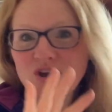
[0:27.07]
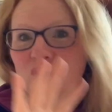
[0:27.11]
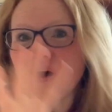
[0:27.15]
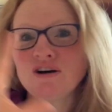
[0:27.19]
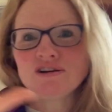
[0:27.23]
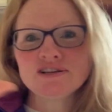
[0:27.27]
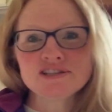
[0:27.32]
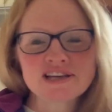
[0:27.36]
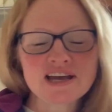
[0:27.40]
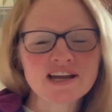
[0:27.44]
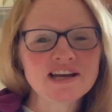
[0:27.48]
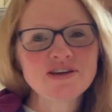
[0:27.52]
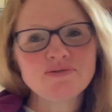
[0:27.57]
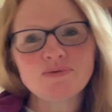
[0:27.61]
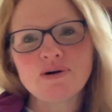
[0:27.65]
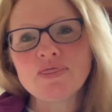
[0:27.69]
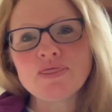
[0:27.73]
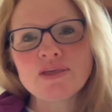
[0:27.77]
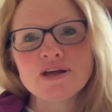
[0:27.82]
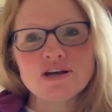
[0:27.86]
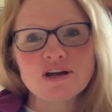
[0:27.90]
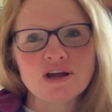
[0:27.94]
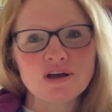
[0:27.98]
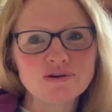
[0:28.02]
Ask anyone
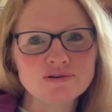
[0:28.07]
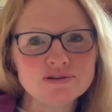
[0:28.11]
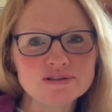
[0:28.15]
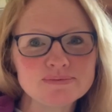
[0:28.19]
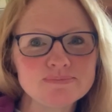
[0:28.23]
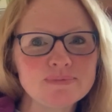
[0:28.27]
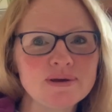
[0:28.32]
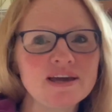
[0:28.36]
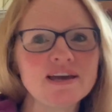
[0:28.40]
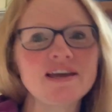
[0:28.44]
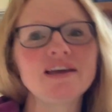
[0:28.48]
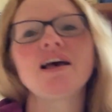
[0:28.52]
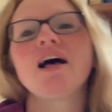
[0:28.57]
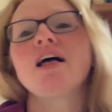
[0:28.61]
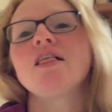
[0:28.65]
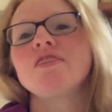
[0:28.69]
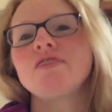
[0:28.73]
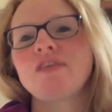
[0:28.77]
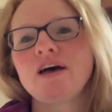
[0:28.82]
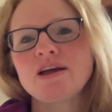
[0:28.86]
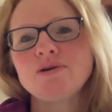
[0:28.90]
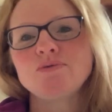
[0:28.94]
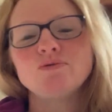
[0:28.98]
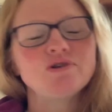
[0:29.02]
that knows me,
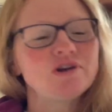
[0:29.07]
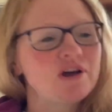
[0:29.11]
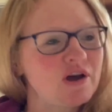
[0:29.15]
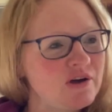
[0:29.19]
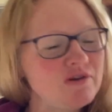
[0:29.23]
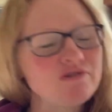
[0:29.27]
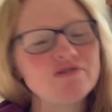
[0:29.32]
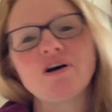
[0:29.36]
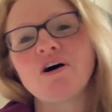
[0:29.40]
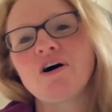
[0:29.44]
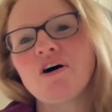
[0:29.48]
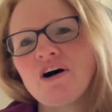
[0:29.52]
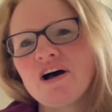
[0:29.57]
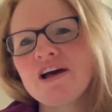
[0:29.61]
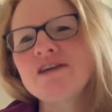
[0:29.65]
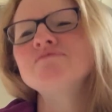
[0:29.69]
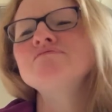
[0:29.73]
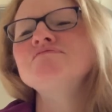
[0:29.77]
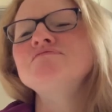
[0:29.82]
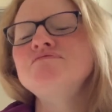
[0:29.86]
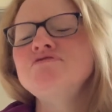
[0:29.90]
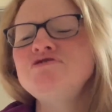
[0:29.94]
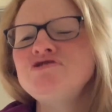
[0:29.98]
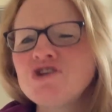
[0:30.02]
they will know that I
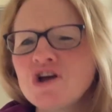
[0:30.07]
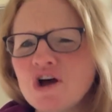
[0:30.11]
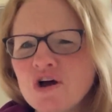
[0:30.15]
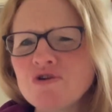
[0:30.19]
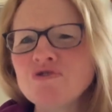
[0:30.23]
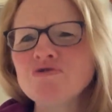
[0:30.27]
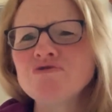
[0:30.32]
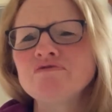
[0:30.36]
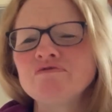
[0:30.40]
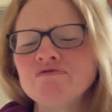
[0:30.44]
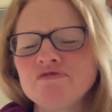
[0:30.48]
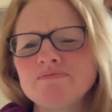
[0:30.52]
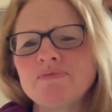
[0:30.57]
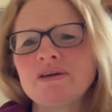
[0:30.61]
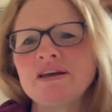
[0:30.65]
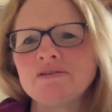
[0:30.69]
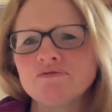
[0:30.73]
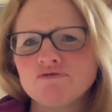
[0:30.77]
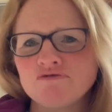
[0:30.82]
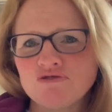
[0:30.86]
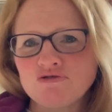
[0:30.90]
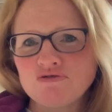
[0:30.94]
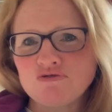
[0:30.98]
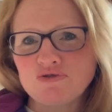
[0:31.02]
am known for
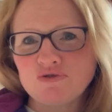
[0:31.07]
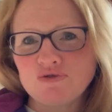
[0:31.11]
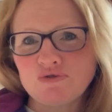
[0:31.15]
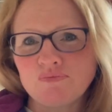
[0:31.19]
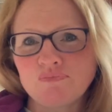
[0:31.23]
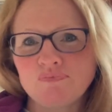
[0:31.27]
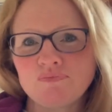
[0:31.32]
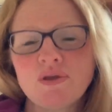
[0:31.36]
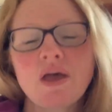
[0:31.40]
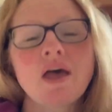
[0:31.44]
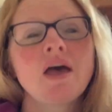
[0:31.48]
being frugal.